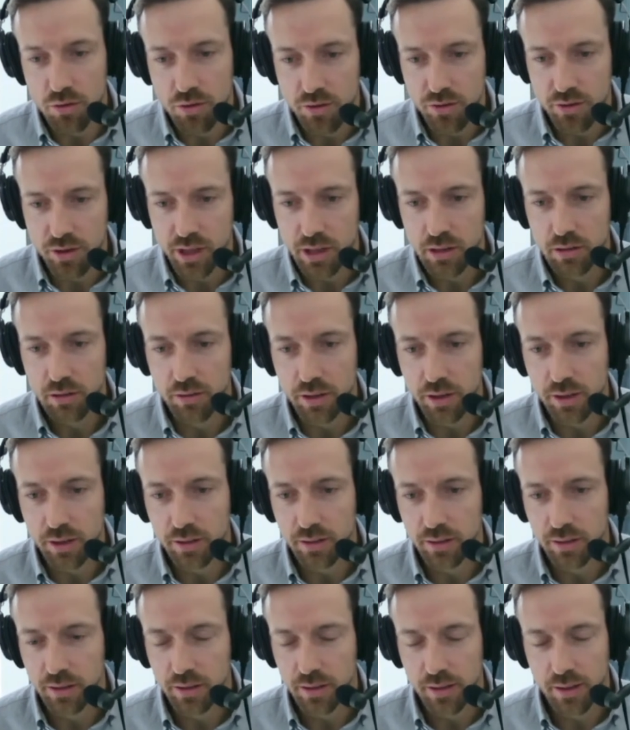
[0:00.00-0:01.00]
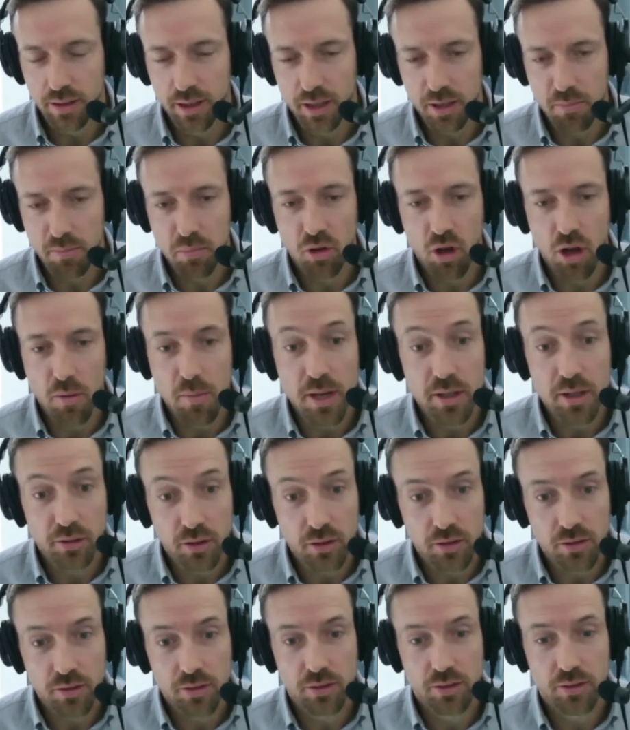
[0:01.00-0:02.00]
including the Prime
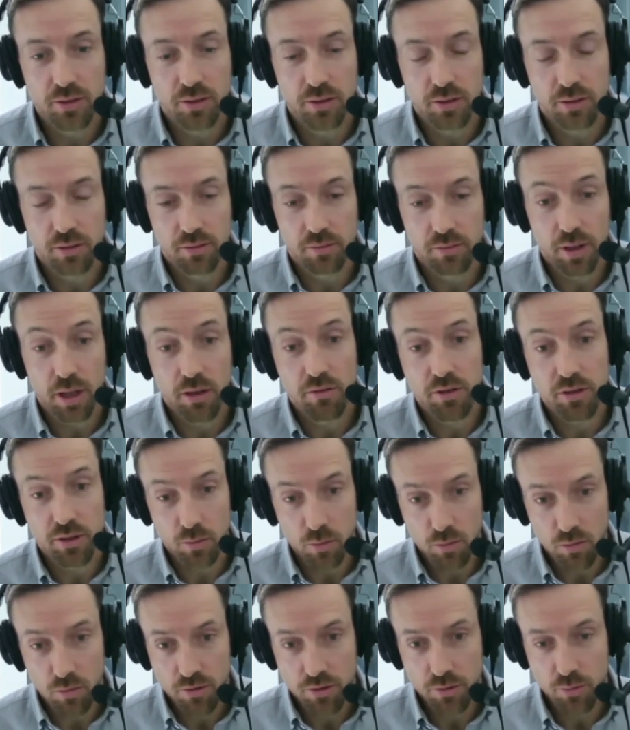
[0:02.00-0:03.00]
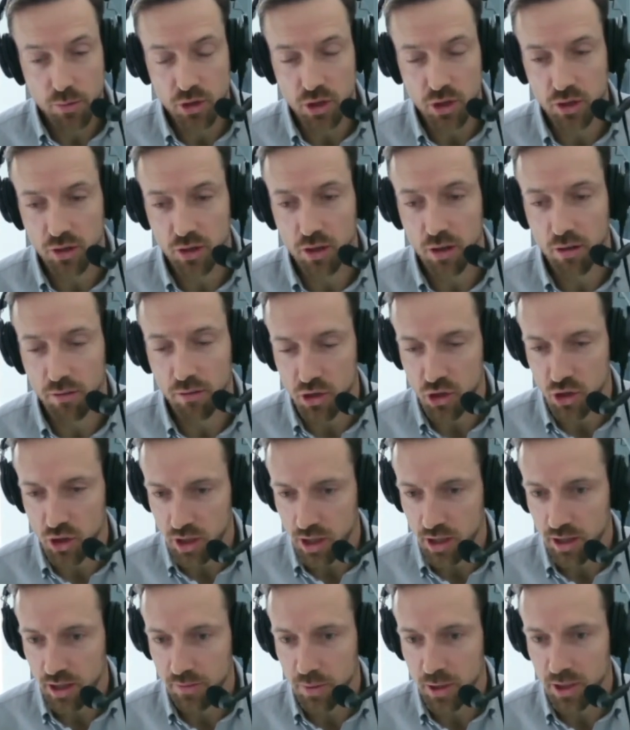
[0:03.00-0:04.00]
Minister's Veterans Awards, which occur each
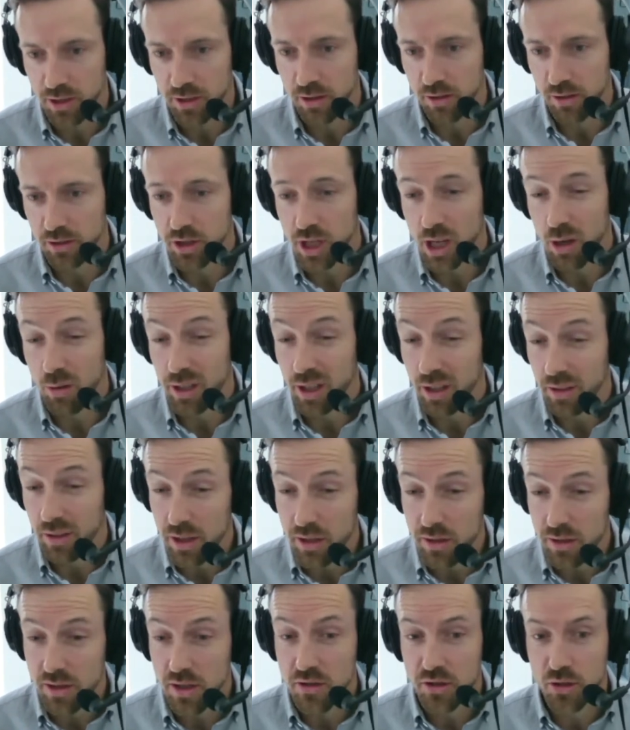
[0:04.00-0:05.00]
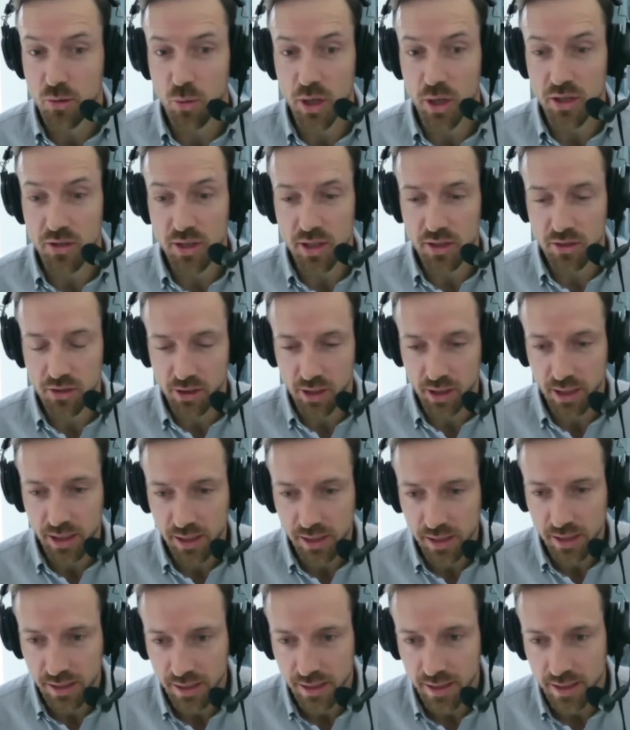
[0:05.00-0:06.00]
year. They've been ongoing, I think, since
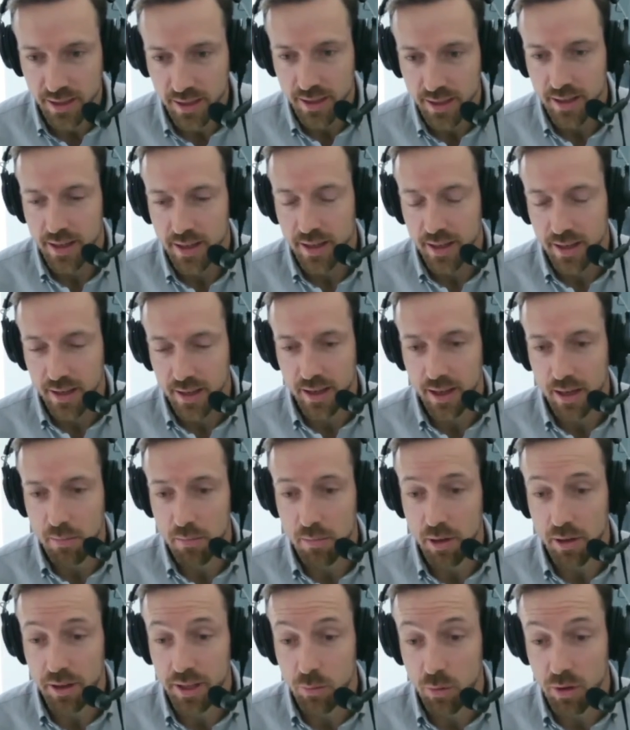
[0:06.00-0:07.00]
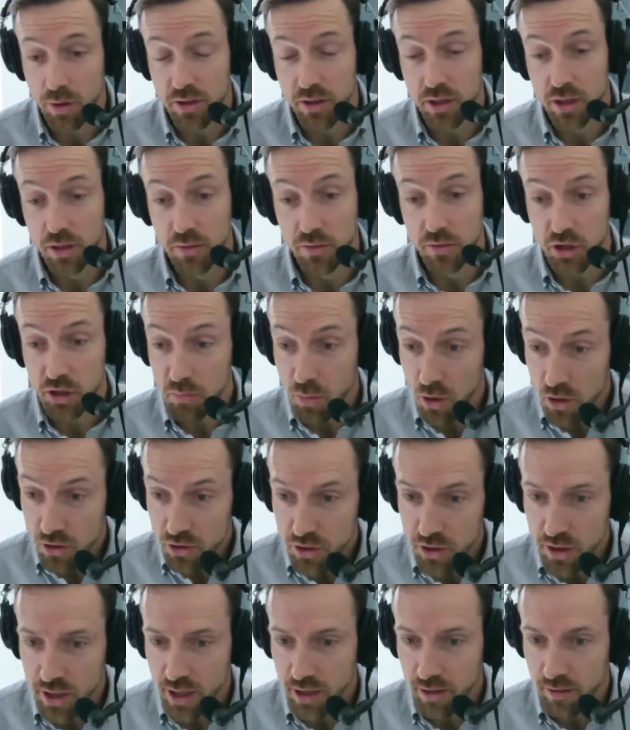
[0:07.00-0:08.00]
2016. I think we're the silver sponsor
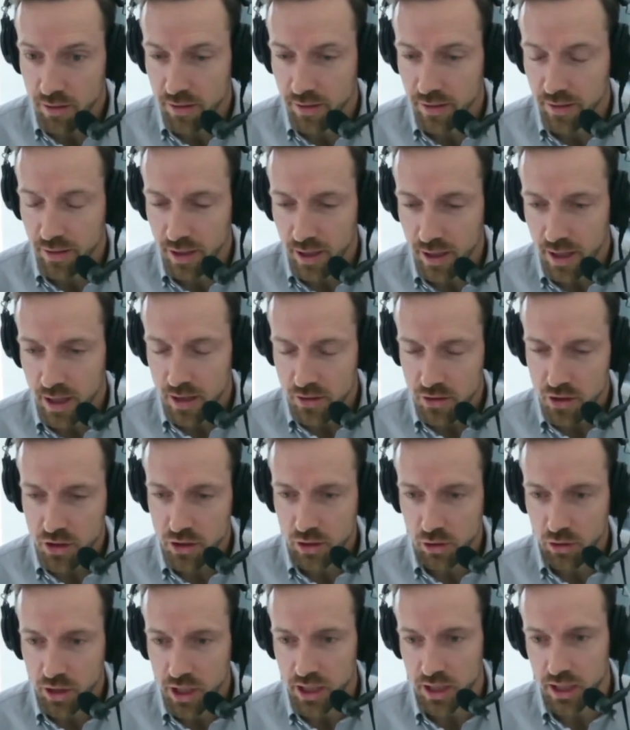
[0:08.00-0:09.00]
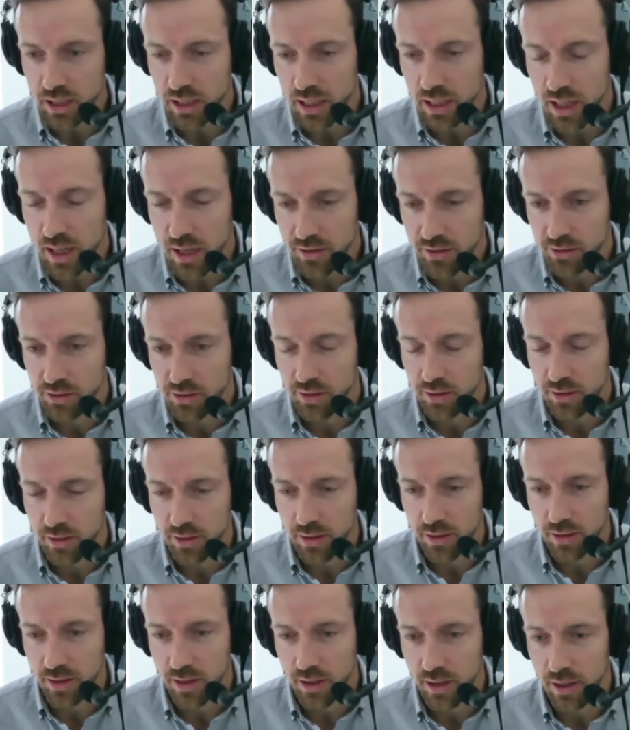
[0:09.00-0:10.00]
there, and just looking at the last
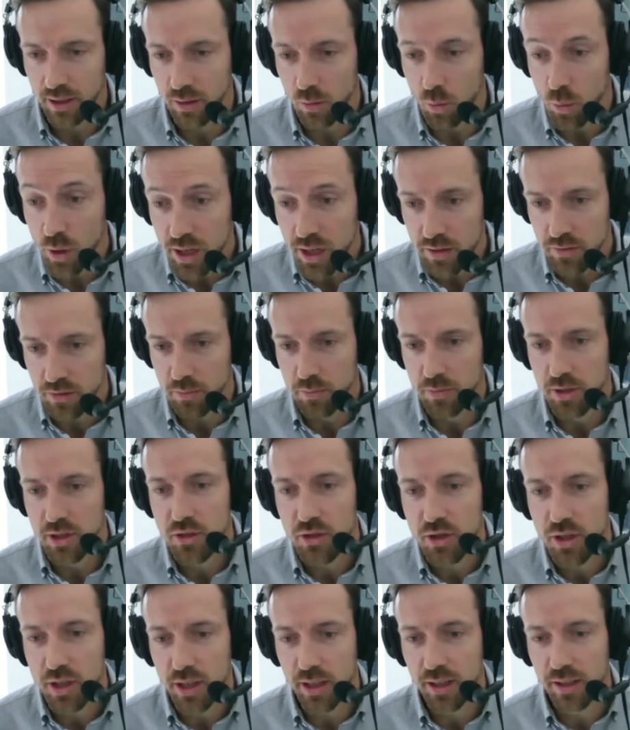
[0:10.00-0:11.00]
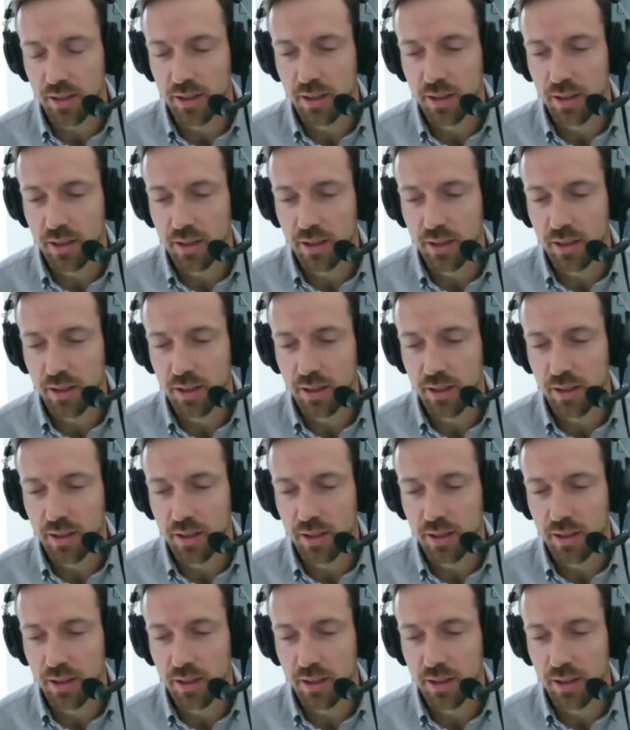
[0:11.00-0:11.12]
winners from this year,